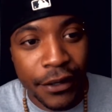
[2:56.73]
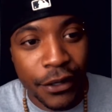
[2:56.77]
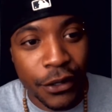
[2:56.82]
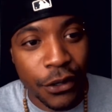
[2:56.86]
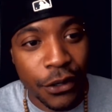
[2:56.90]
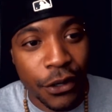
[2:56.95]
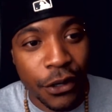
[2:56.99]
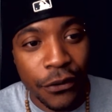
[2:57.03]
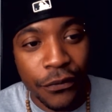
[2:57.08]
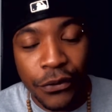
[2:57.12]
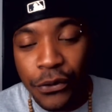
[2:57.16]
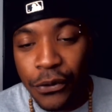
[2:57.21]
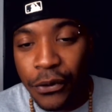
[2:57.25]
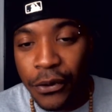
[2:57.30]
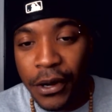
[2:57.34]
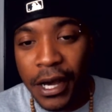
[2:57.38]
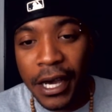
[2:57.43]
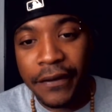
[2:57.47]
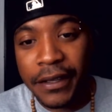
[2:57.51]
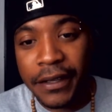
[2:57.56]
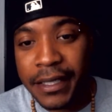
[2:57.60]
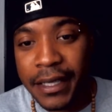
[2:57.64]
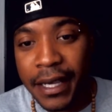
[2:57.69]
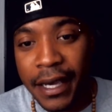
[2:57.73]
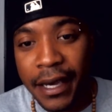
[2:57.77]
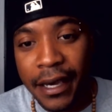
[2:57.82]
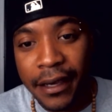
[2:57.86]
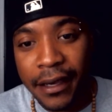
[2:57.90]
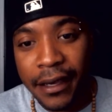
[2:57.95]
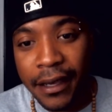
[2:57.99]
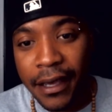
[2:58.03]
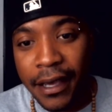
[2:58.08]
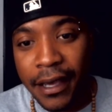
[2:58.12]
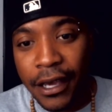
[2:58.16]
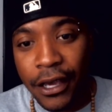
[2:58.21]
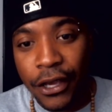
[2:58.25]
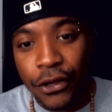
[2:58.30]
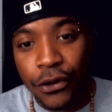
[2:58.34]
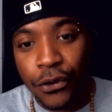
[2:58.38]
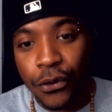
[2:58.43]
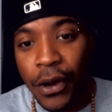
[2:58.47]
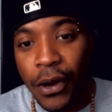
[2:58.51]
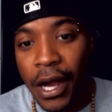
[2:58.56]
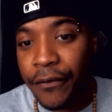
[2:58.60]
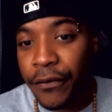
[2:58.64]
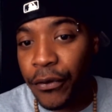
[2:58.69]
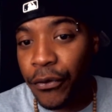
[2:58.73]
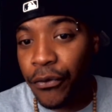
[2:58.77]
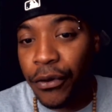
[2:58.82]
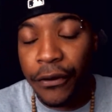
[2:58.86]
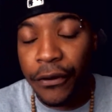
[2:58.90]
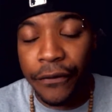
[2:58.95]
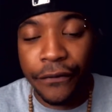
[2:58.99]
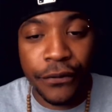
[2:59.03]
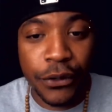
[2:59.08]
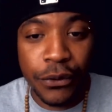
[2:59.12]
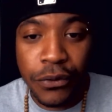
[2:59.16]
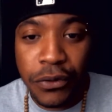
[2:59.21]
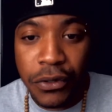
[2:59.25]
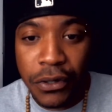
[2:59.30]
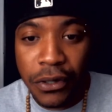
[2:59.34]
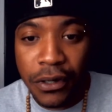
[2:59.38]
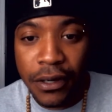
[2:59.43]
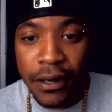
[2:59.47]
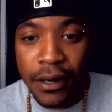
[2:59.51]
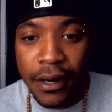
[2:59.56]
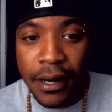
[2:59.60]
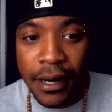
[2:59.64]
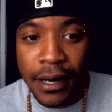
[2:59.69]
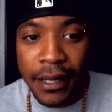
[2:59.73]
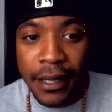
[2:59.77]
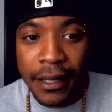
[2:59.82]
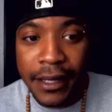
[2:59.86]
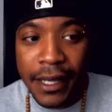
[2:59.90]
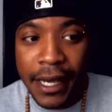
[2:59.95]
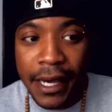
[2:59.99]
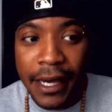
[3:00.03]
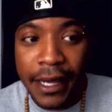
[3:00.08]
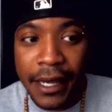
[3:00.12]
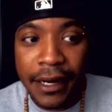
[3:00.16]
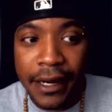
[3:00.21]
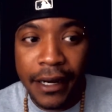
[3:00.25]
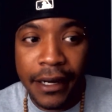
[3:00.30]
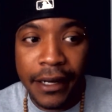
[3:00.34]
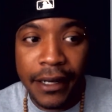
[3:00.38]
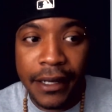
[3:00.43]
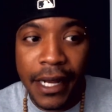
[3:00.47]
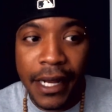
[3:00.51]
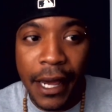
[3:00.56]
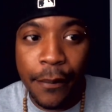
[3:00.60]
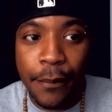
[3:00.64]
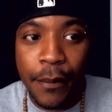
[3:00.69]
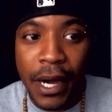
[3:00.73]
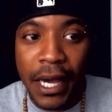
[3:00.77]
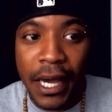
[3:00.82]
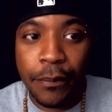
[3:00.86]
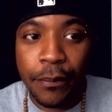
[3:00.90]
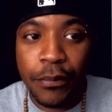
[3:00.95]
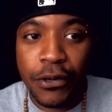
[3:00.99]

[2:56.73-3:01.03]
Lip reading: You know, if you don't have the tech, you don't have a real future that might